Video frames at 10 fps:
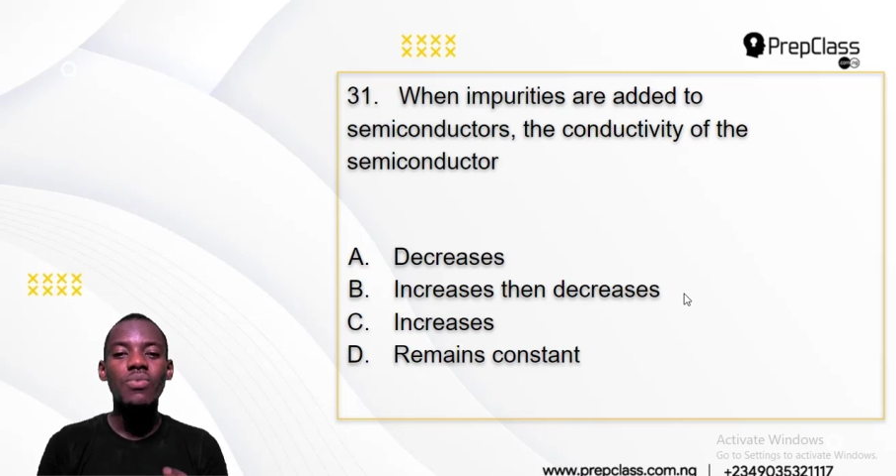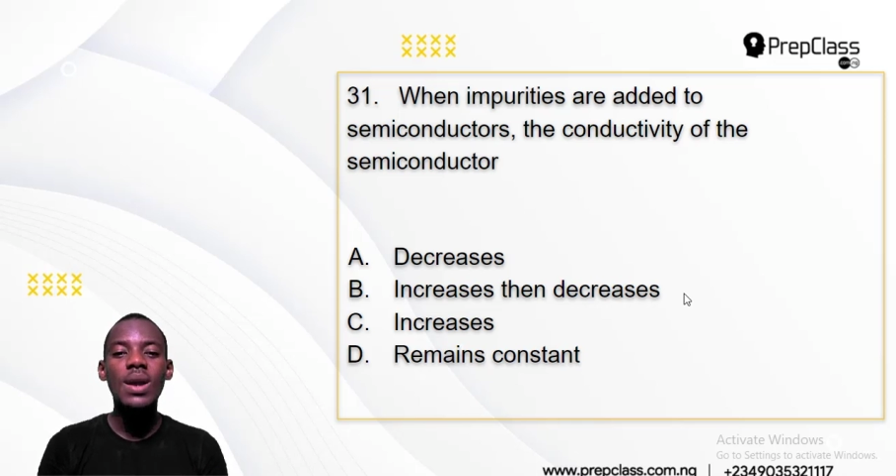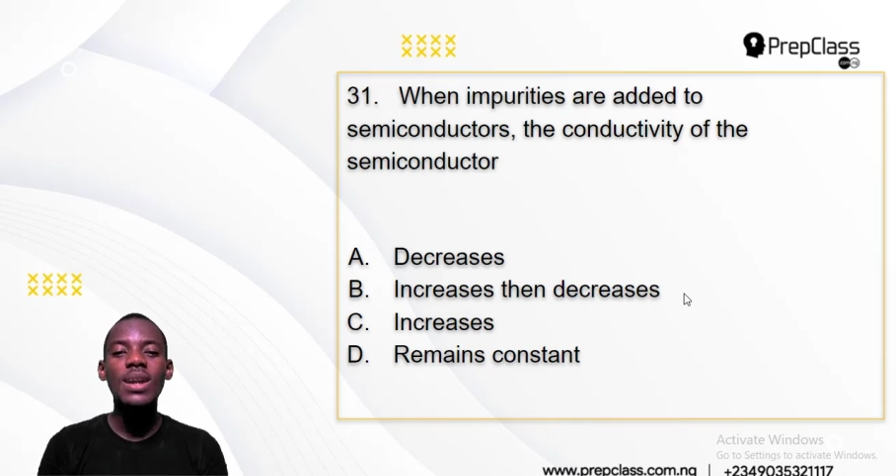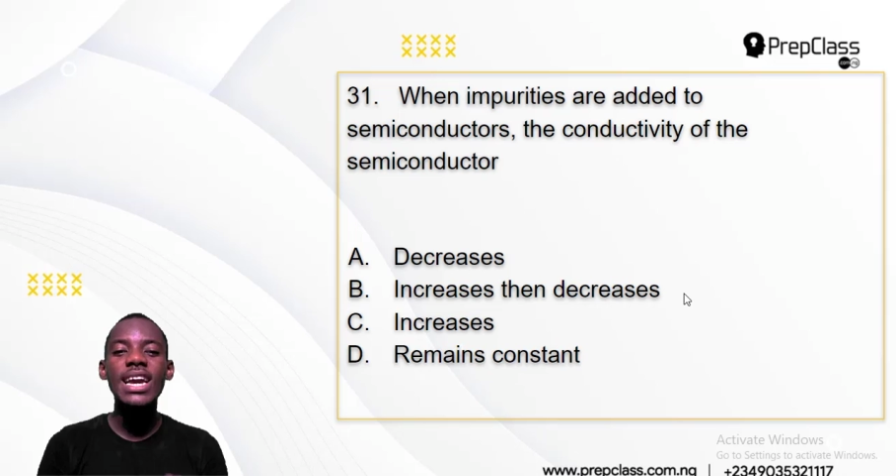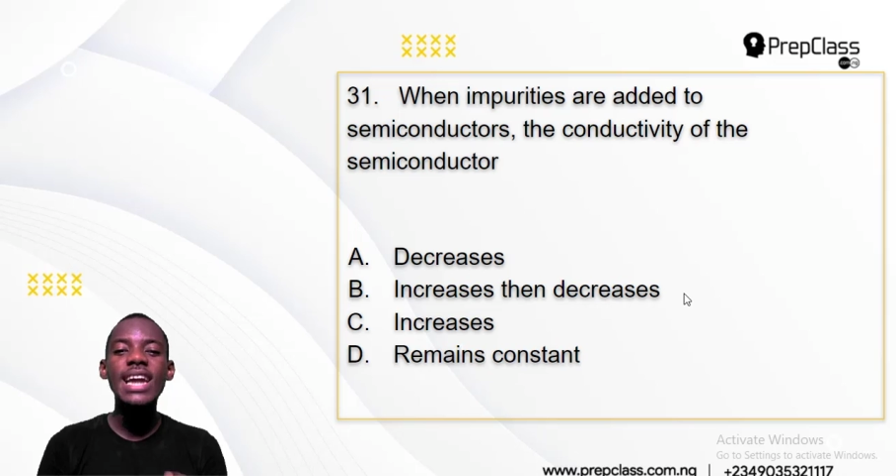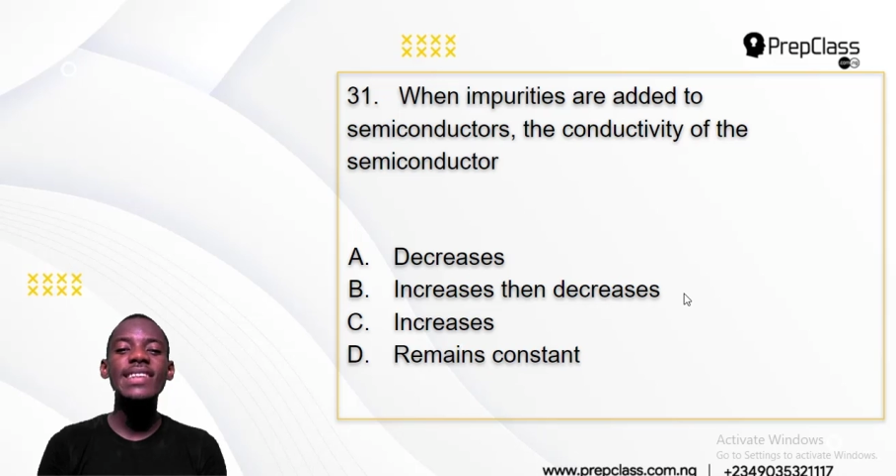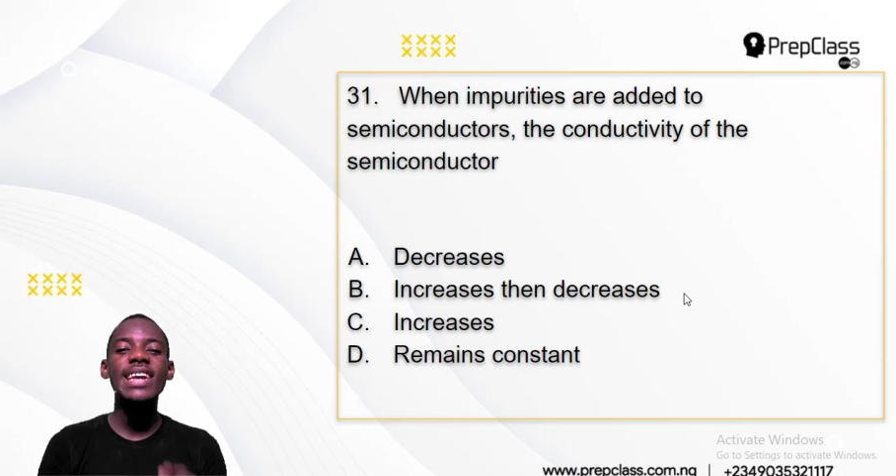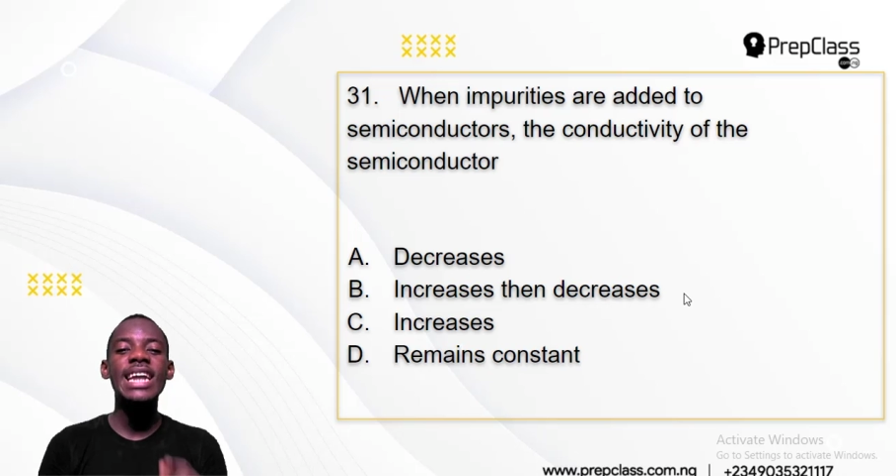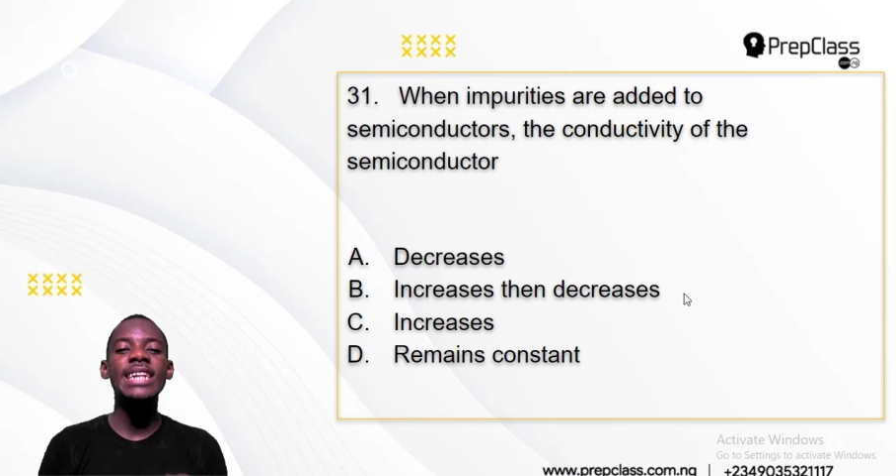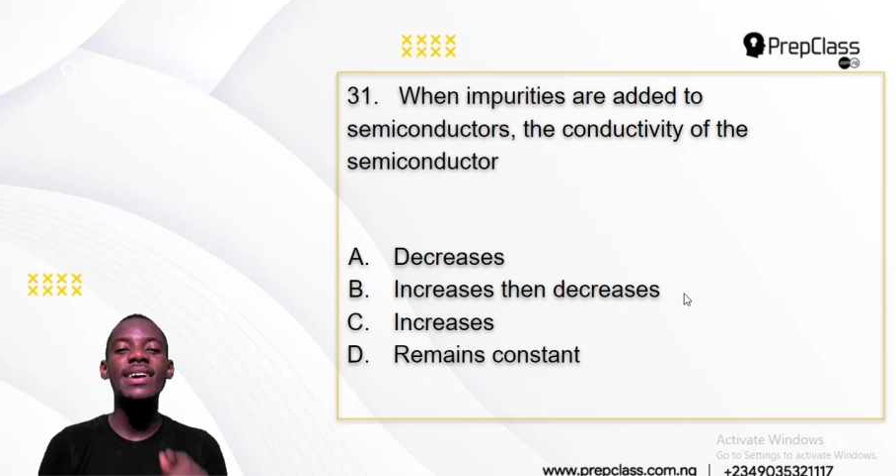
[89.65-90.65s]
will it
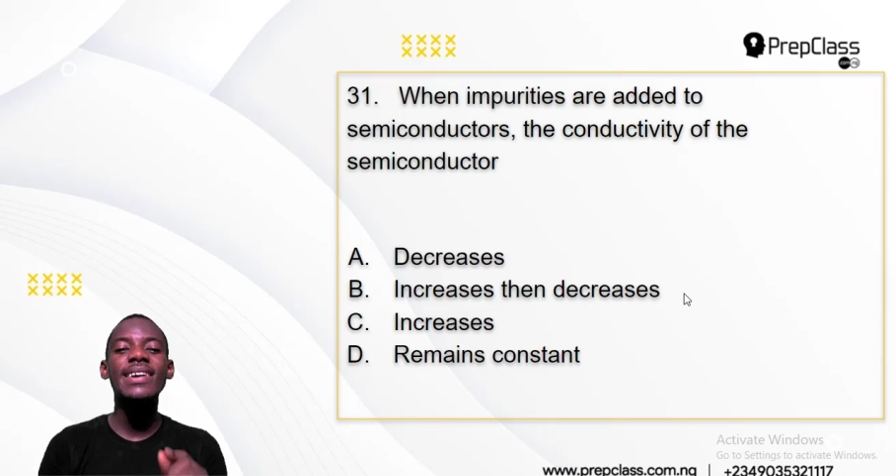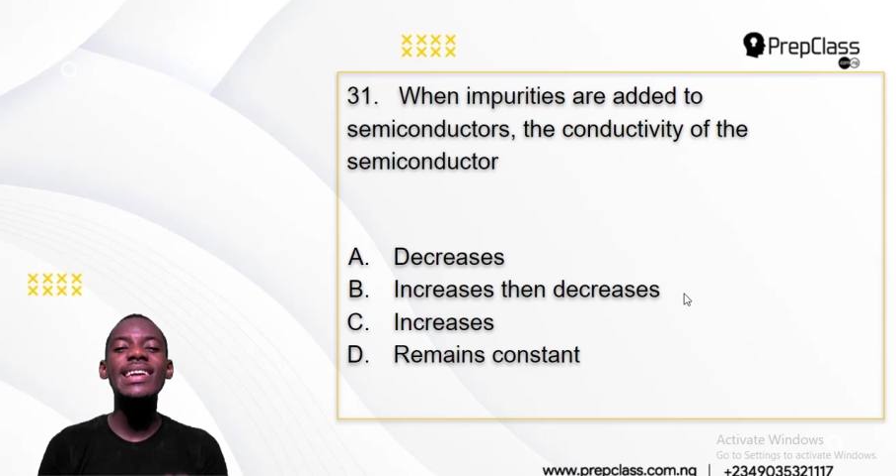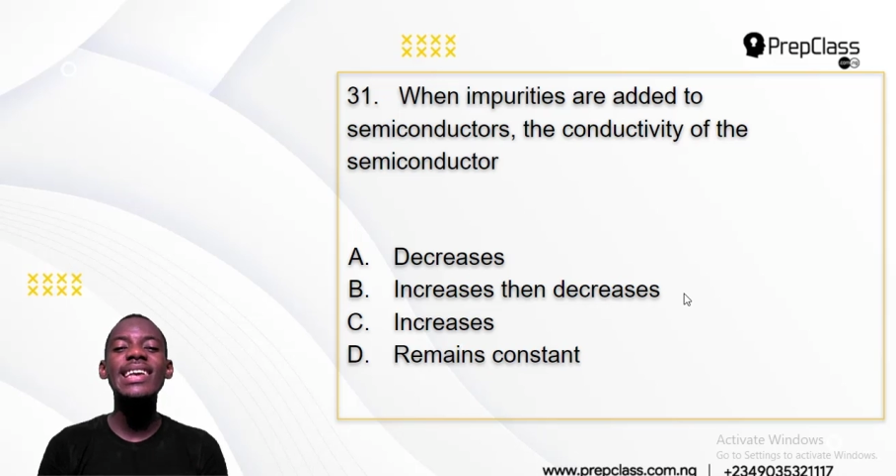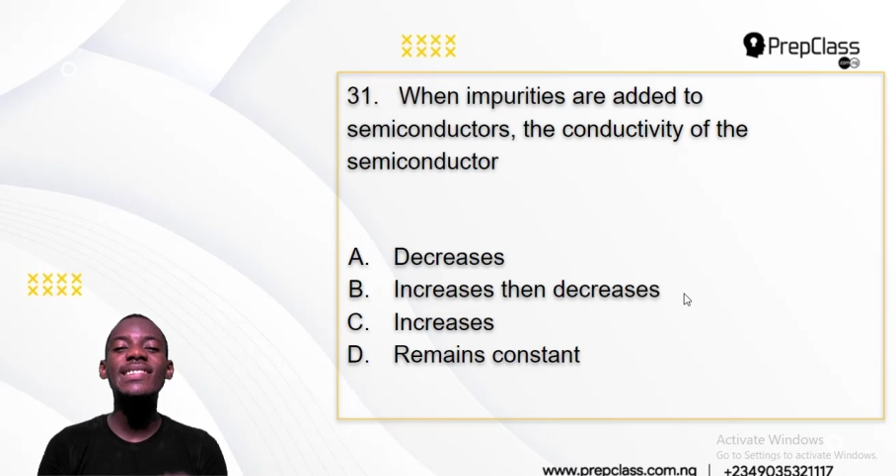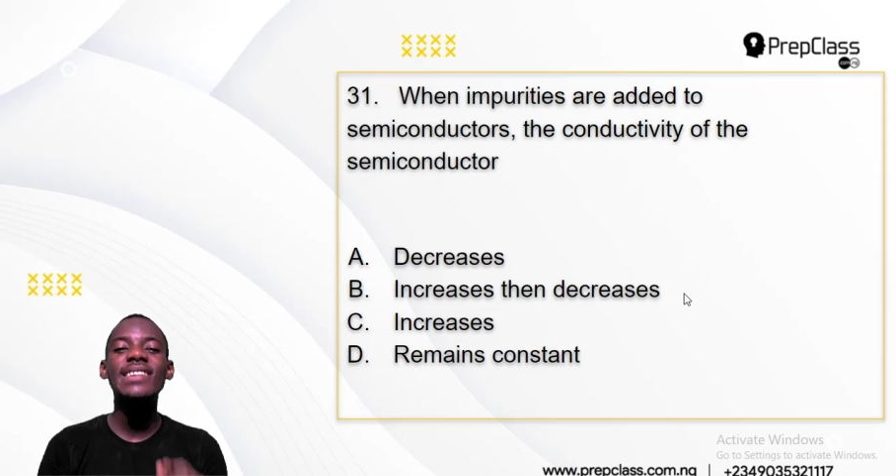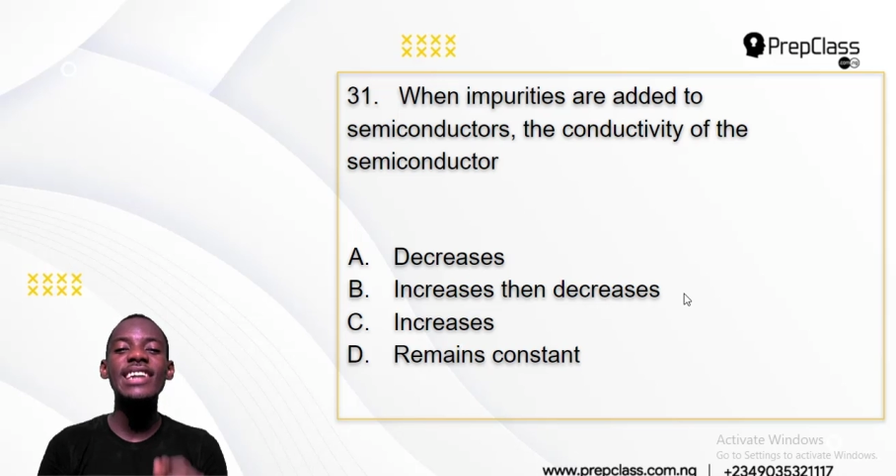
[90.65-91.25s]
increase